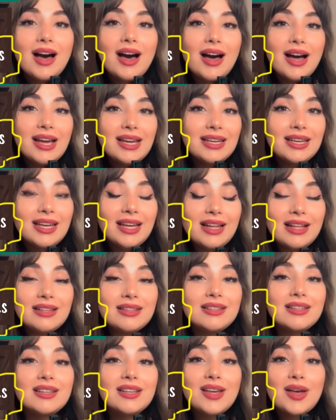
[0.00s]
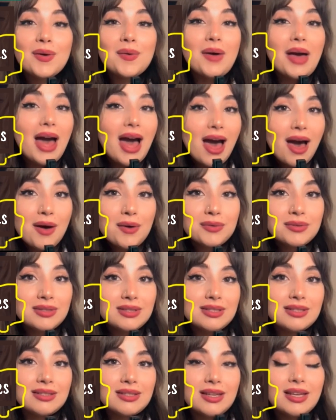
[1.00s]
I can go
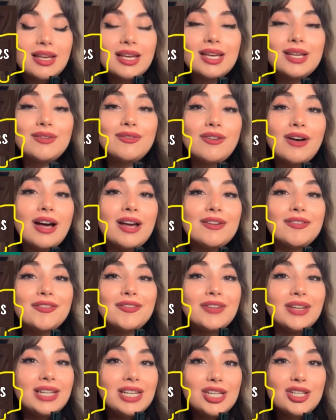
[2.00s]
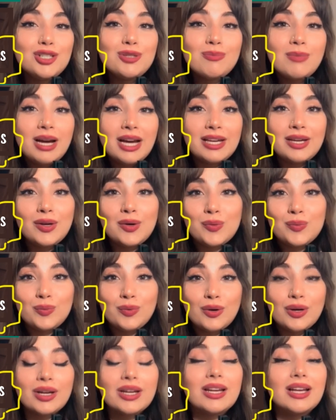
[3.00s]
out if I finish my
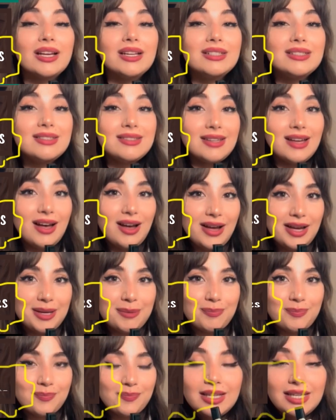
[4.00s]
homework on time.